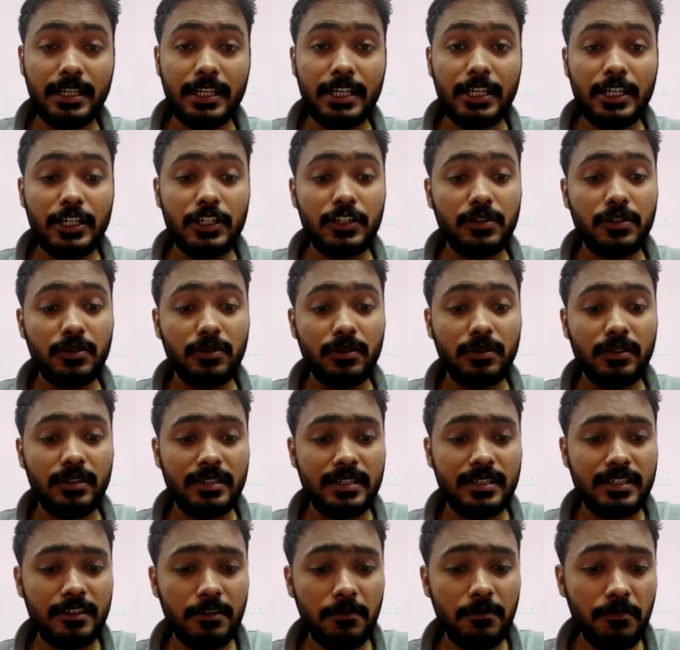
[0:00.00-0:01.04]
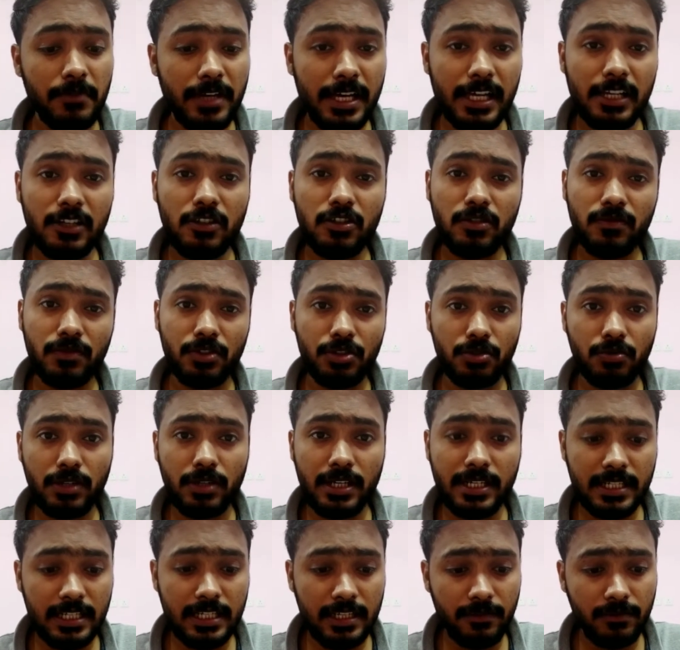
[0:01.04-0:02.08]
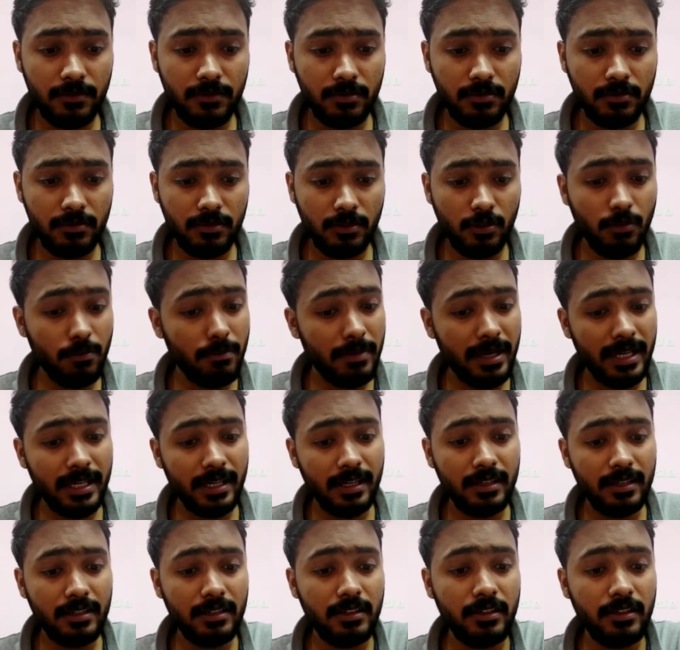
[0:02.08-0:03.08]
So some values which you guys have to by heart,